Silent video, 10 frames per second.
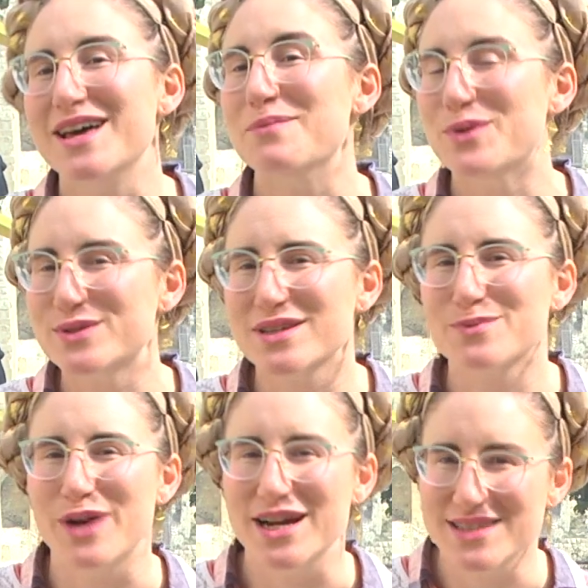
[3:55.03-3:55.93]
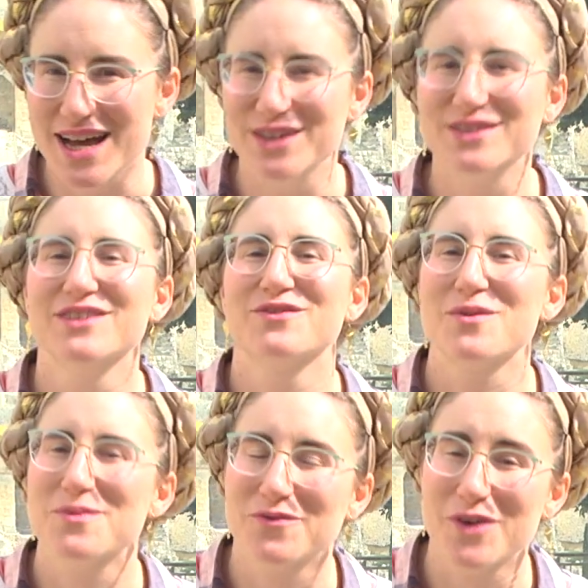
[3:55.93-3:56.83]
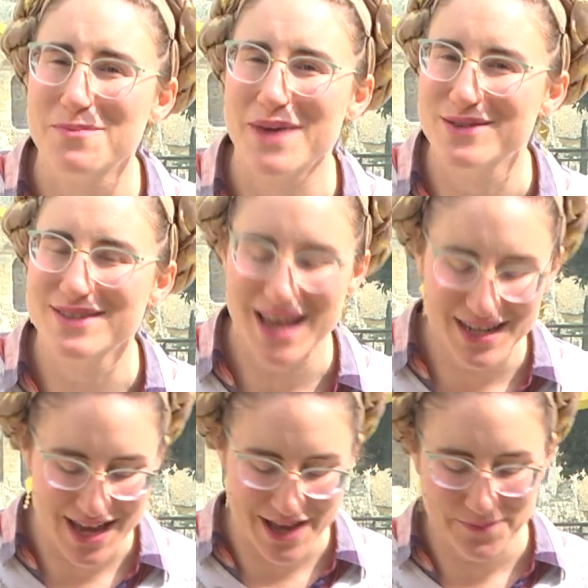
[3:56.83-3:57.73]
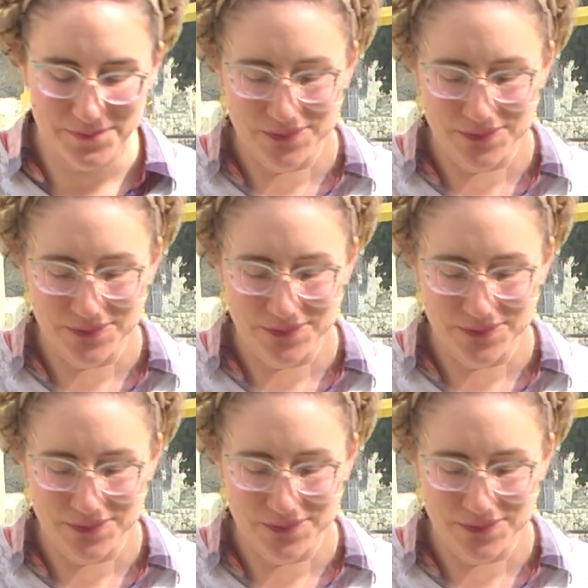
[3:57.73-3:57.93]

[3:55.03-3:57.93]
that Moses brought down from Mount Sinai.